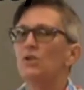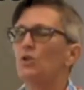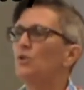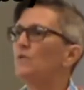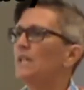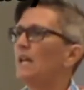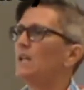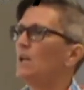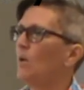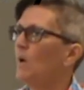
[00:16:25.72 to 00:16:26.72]
so you said,
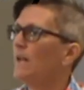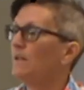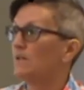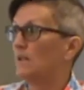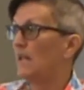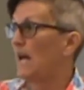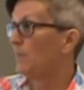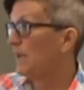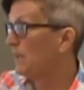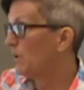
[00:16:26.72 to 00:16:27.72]
you know what, there's a lot
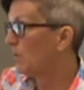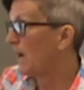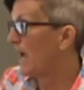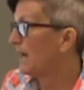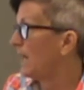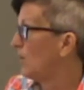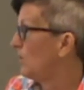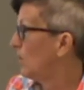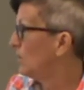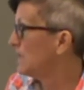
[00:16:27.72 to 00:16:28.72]
of people around, I don't
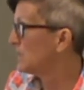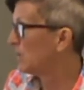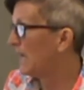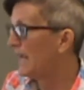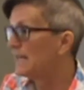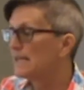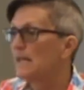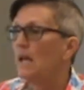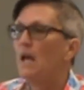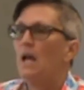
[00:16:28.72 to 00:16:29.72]
know this place
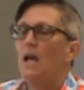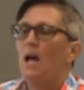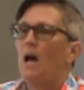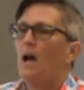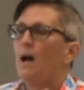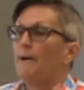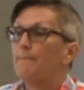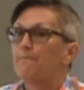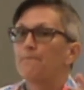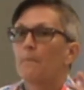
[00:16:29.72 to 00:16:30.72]

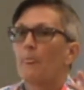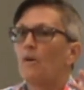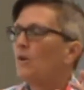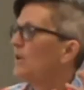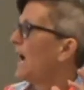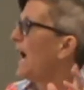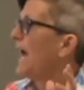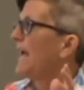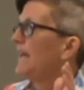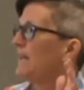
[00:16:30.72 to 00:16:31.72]
um, could
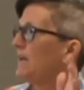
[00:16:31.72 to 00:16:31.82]
I